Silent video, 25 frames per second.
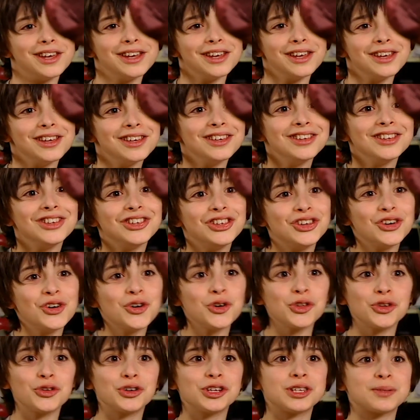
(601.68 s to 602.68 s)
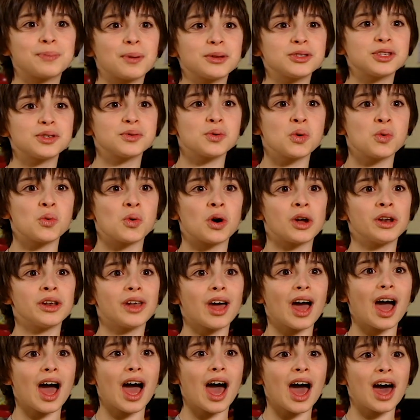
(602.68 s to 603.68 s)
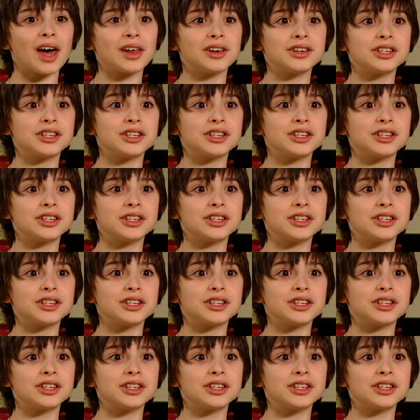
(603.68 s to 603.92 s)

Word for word: Danny, you're the responsible one